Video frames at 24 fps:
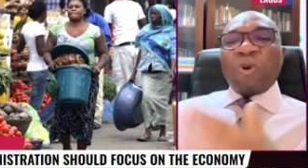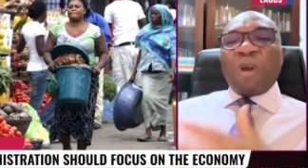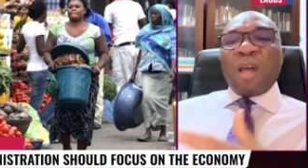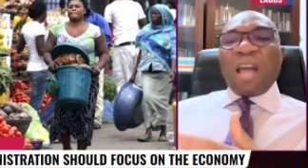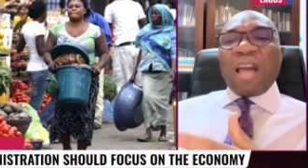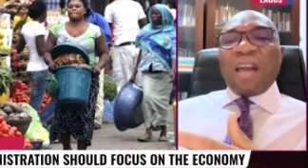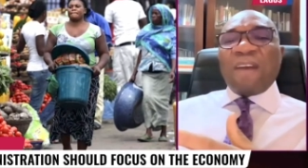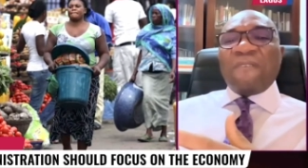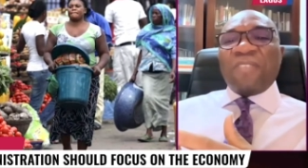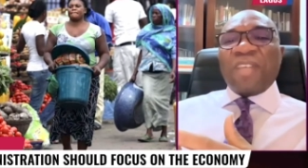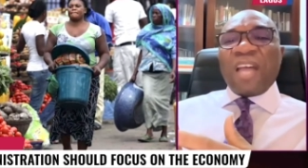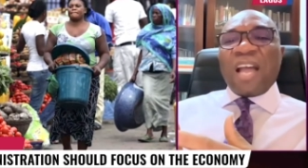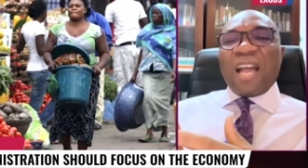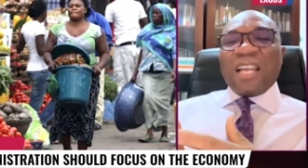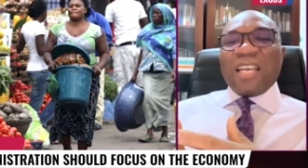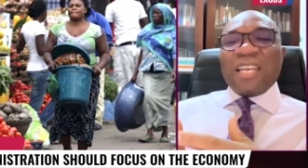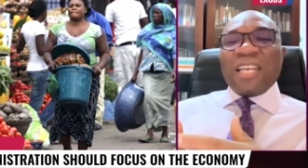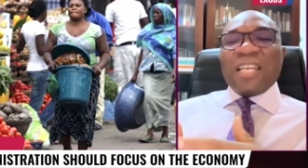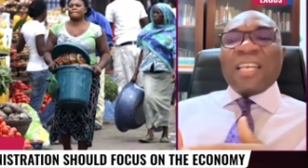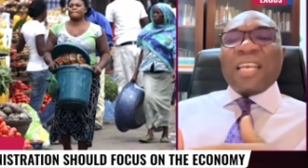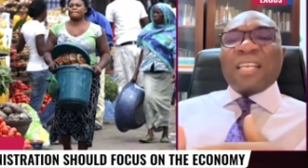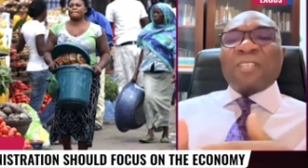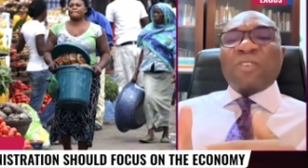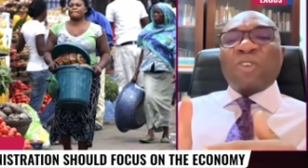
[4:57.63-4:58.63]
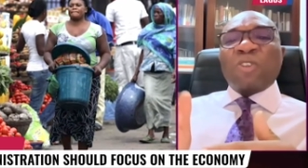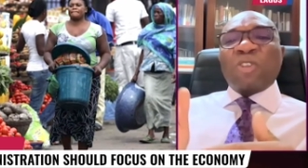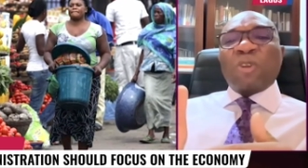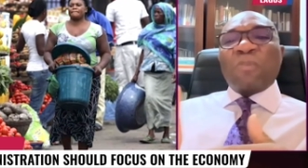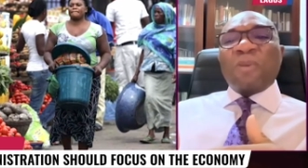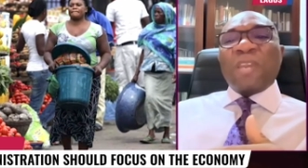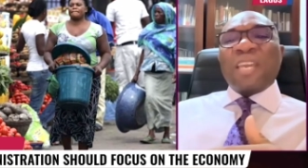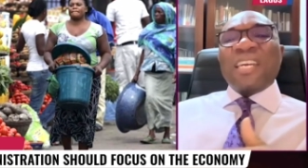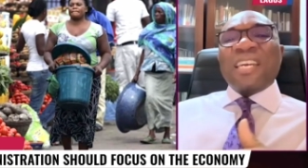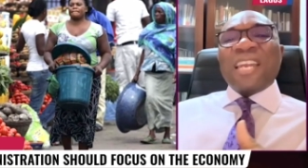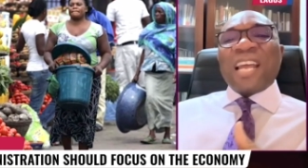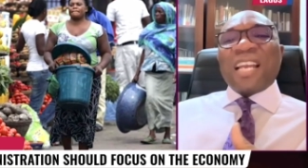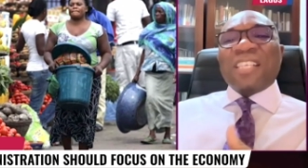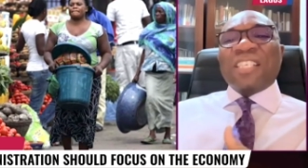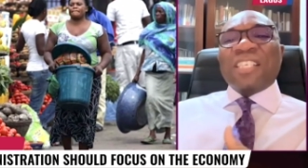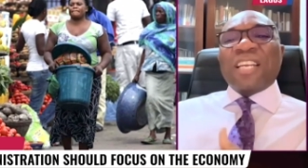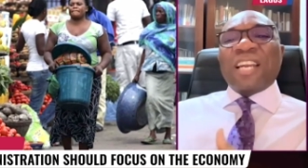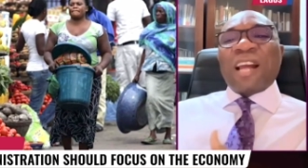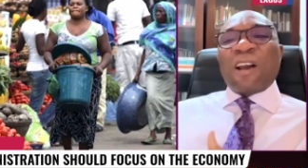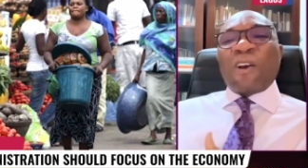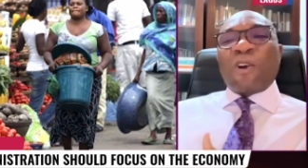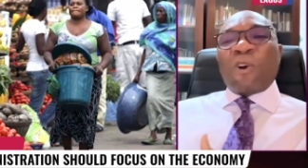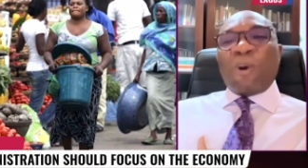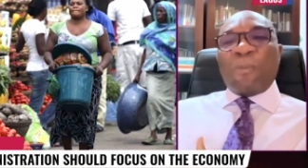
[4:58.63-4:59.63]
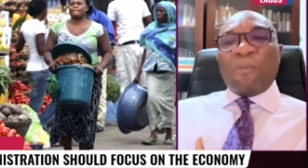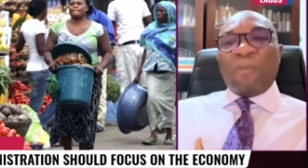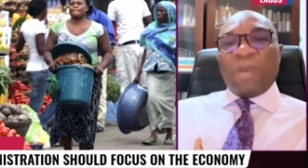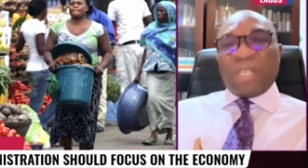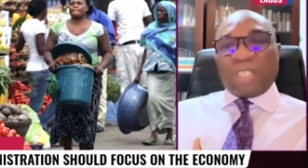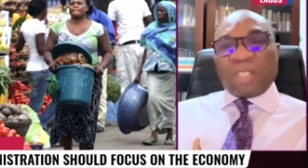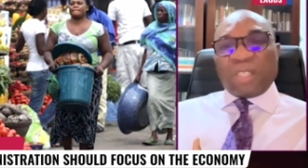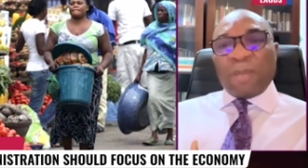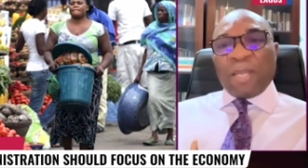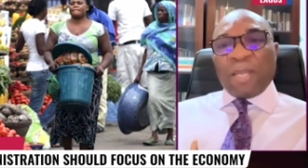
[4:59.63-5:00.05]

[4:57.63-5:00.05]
Once you have that, then there's going to be a national